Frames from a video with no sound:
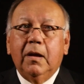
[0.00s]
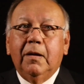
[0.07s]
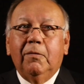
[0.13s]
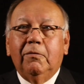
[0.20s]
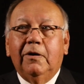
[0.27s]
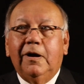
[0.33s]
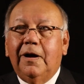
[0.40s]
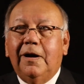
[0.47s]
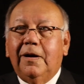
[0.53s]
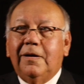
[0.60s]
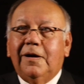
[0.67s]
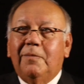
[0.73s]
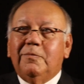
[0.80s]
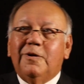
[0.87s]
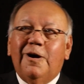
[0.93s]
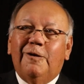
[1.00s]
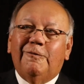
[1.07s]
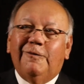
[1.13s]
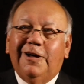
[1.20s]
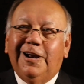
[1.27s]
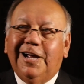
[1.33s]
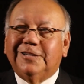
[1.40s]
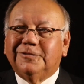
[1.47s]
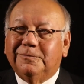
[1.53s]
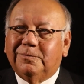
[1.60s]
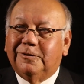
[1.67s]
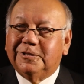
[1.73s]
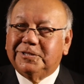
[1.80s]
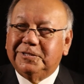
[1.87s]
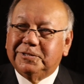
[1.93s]
That they I'm not a financial
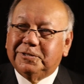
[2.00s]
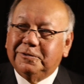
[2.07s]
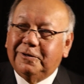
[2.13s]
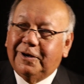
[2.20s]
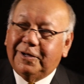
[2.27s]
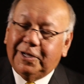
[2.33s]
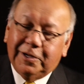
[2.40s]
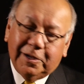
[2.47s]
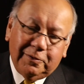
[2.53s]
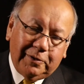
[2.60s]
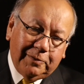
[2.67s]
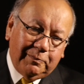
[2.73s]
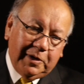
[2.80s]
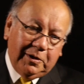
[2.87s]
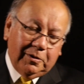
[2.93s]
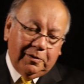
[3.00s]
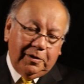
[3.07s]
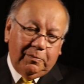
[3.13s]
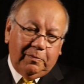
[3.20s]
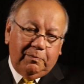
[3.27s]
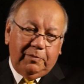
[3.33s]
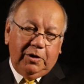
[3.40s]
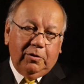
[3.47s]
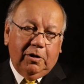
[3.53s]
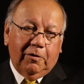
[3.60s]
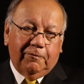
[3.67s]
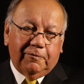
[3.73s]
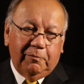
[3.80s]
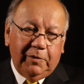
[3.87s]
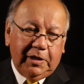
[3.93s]
person, so it'd be
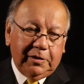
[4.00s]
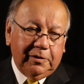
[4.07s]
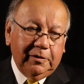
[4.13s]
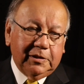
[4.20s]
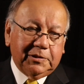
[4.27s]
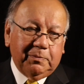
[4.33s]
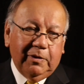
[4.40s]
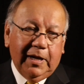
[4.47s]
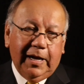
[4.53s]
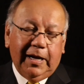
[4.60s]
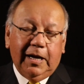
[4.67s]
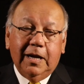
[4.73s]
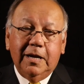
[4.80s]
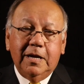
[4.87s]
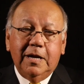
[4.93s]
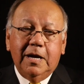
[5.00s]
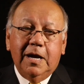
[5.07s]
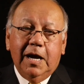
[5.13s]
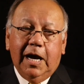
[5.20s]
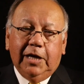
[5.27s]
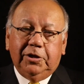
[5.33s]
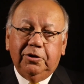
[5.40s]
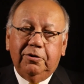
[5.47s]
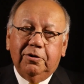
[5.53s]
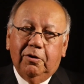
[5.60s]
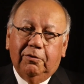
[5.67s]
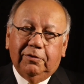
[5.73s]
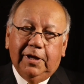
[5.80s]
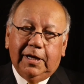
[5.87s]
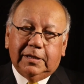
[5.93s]
hard for me to explain. Mm-hmm. I do
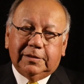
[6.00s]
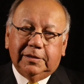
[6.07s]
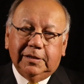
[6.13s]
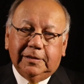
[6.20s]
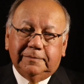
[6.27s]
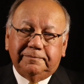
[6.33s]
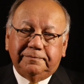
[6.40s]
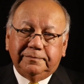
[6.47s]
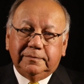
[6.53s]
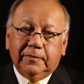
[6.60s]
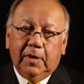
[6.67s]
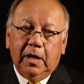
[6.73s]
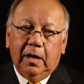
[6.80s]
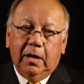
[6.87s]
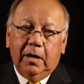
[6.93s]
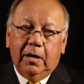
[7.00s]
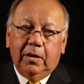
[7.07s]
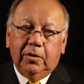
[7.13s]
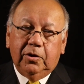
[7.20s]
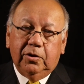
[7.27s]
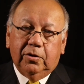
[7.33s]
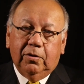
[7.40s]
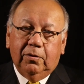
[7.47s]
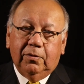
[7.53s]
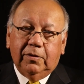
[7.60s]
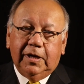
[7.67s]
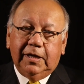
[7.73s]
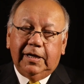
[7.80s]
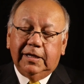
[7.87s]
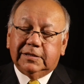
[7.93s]
know that,
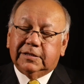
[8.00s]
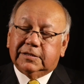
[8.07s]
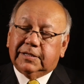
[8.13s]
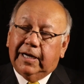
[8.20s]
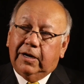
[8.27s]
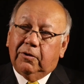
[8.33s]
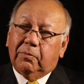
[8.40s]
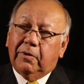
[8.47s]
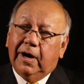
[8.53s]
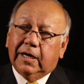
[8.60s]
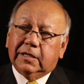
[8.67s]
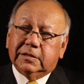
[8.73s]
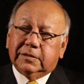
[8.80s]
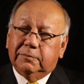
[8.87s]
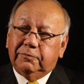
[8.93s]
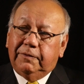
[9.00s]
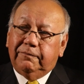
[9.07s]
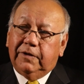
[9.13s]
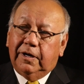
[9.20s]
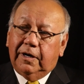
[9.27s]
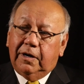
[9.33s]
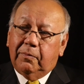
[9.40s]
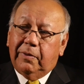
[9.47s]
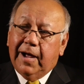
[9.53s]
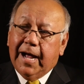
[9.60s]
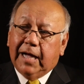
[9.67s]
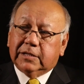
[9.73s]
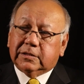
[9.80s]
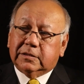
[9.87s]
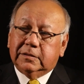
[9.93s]
it is a standard practice that we've done in the
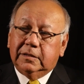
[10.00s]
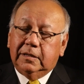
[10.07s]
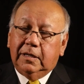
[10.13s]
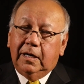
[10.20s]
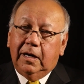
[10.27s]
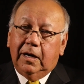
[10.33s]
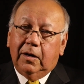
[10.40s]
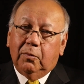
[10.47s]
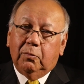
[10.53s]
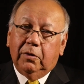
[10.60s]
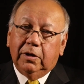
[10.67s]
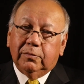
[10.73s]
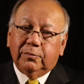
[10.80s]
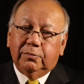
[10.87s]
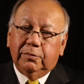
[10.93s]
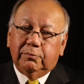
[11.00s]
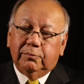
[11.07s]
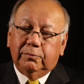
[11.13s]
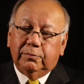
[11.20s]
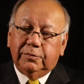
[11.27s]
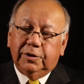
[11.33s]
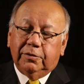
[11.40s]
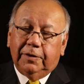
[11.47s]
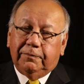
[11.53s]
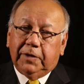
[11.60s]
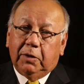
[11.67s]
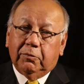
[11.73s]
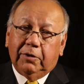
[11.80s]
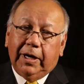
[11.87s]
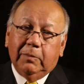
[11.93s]
past. If
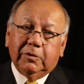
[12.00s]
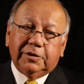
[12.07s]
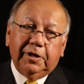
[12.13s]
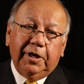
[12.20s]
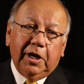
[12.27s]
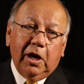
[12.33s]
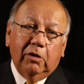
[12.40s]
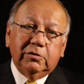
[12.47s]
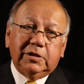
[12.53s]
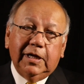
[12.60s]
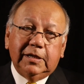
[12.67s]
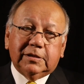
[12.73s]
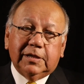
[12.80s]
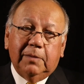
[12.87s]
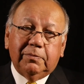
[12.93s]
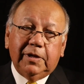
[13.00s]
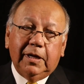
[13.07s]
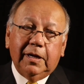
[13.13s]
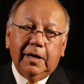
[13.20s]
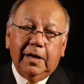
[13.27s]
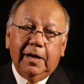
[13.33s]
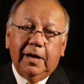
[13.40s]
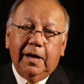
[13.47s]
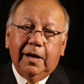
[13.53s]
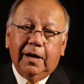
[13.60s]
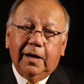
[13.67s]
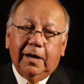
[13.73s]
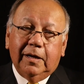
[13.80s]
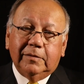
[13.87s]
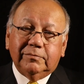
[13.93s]
they were able to negotiate something,
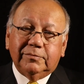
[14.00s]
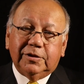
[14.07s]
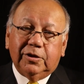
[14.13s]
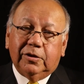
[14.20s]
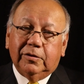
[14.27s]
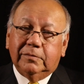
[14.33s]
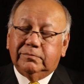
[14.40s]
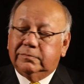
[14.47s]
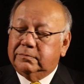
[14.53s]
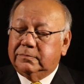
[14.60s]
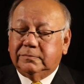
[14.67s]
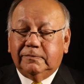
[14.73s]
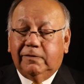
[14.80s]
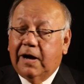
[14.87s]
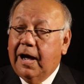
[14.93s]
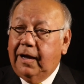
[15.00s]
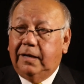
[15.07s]
fine,